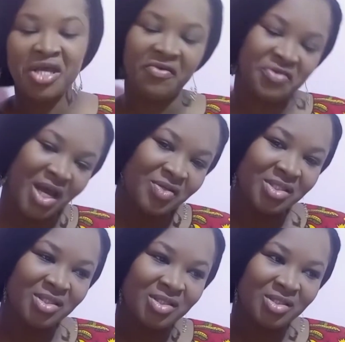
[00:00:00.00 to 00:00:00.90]
You've tried
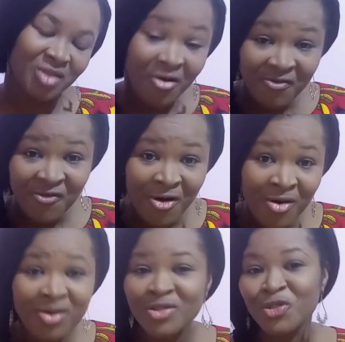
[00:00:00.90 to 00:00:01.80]
using
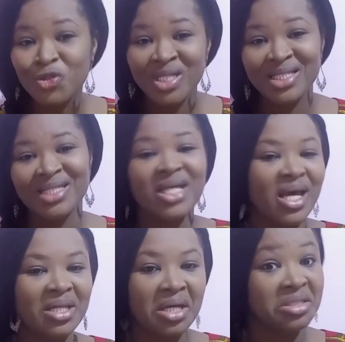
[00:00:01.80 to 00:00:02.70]
sulphur to treat this
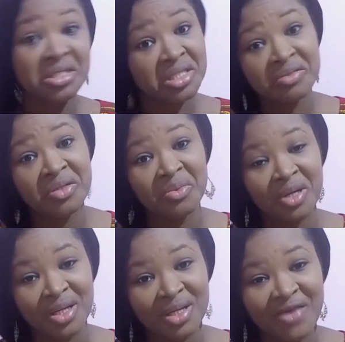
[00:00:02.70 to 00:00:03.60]
hair loss. It still didn't work.